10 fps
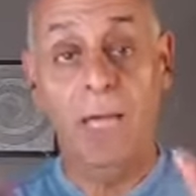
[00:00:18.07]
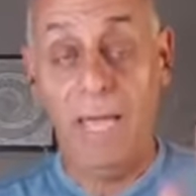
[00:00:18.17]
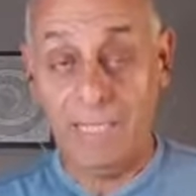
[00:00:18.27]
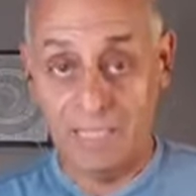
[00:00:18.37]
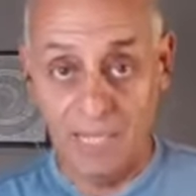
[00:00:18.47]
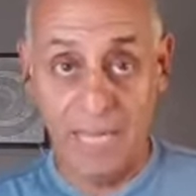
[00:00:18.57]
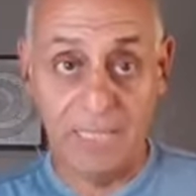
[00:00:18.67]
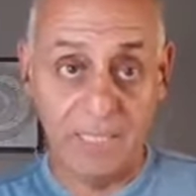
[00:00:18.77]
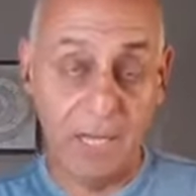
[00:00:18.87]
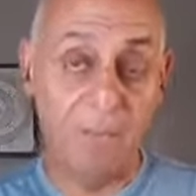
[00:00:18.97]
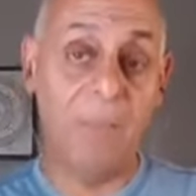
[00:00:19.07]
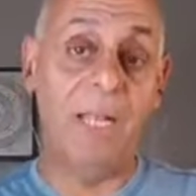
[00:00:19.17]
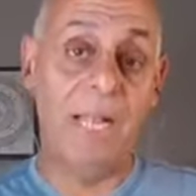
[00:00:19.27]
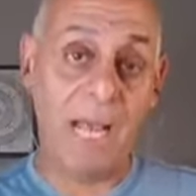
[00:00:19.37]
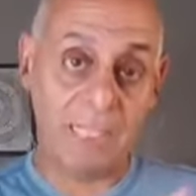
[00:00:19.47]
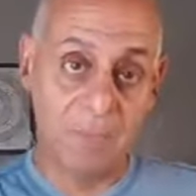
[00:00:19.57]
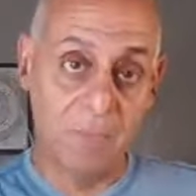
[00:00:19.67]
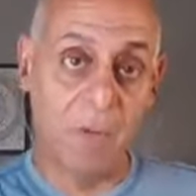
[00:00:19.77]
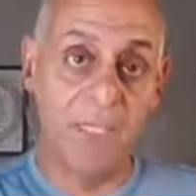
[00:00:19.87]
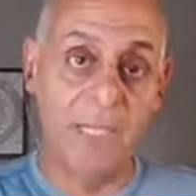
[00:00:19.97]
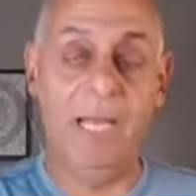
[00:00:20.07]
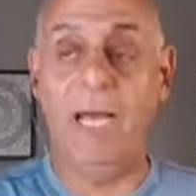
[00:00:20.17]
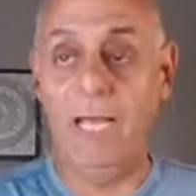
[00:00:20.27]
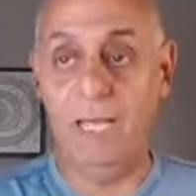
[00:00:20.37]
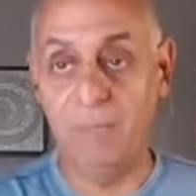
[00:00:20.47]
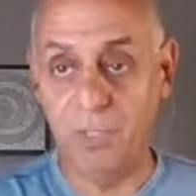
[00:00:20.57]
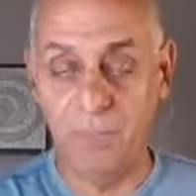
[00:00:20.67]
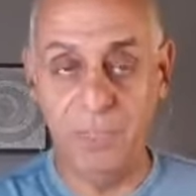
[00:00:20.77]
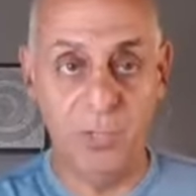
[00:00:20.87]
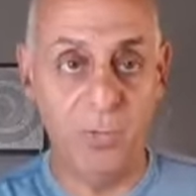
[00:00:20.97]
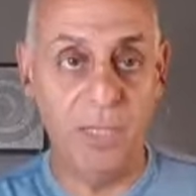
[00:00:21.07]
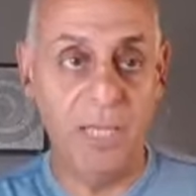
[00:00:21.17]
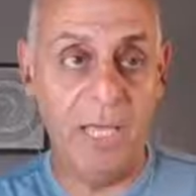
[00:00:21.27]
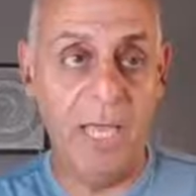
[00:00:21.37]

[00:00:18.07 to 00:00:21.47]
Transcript: As a heads up, next Monday I am going to be doing